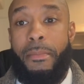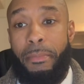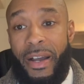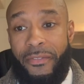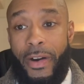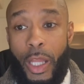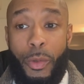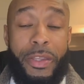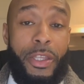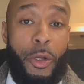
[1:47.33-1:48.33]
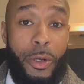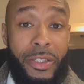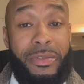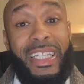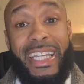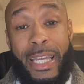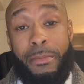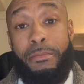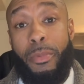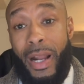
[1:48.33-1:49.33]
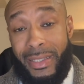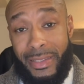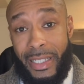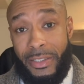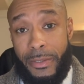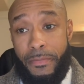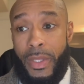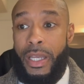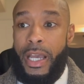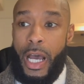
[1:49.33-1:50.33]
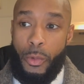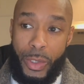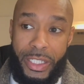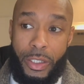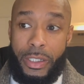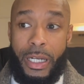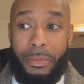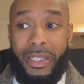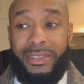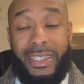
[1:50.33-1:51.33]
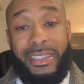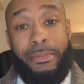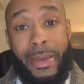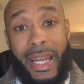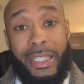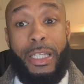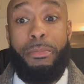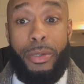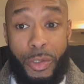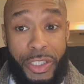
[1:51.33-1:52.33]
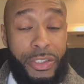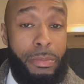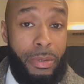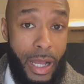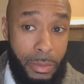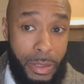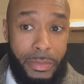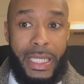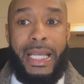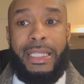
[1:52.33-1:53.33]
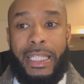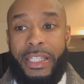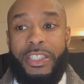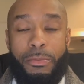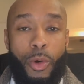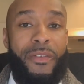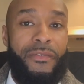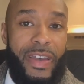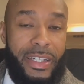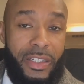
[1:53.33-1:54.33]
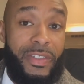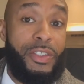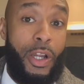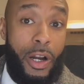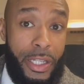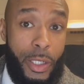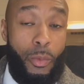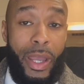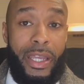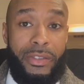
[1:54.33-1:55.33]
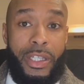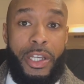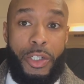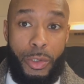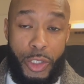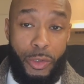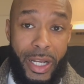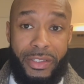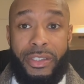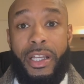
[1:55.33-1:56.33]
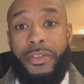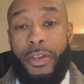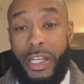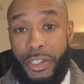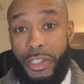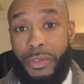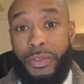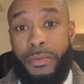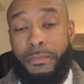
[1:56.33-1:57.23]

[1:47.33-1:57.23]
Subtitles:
By following the CRISP-DM process, a retail company systematically approaches their problem, leading to more effective and targeted ways to address their issues.